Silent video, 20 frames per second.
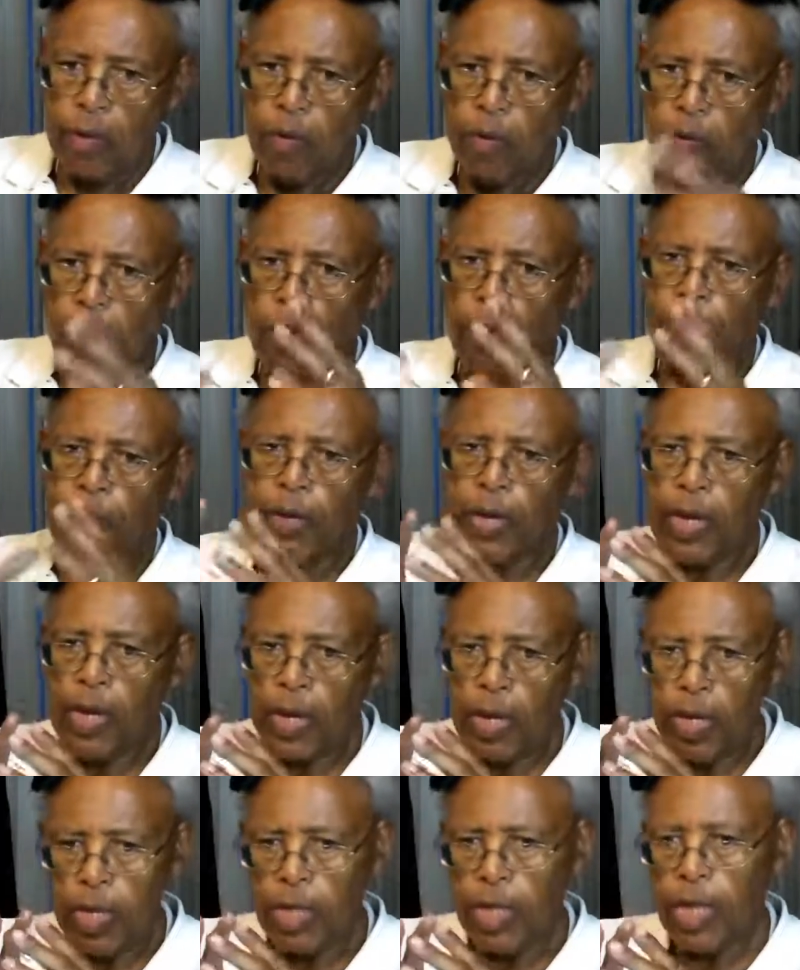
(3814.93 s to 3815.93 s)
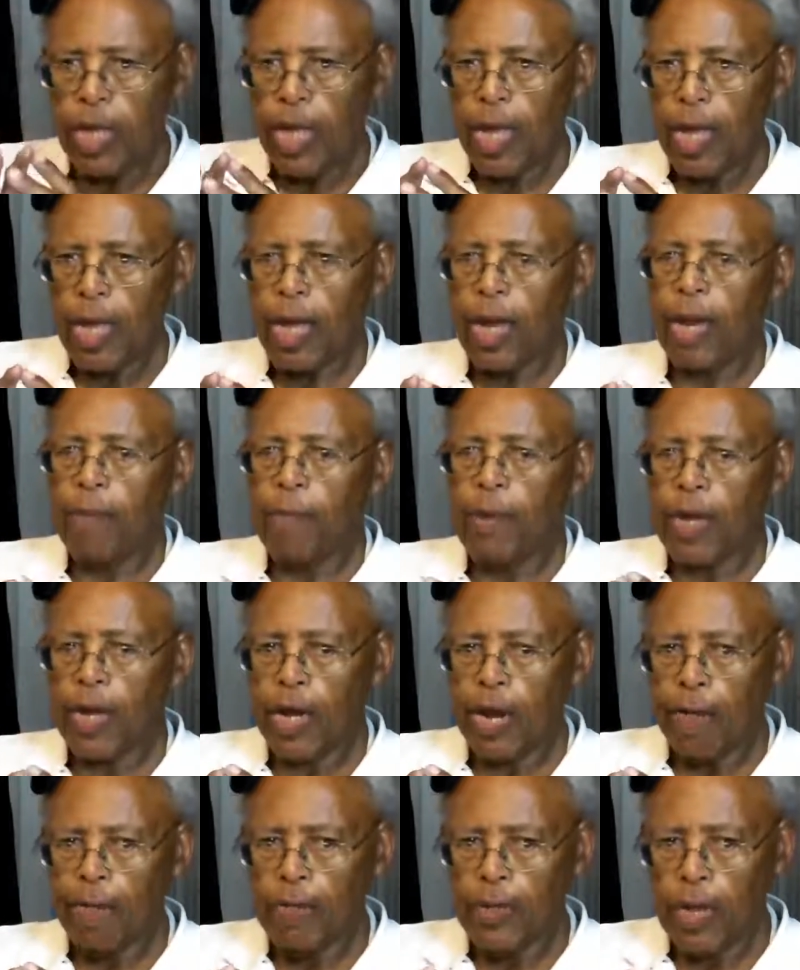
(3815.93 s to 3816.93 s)
will be the
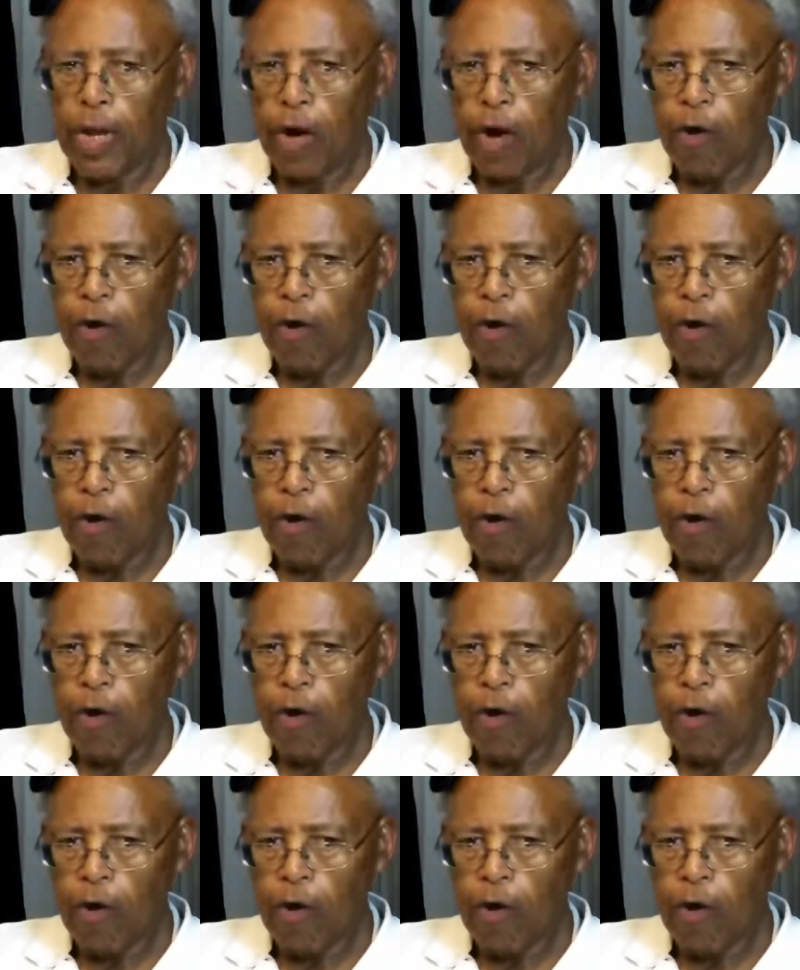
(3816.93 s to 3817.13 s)
become the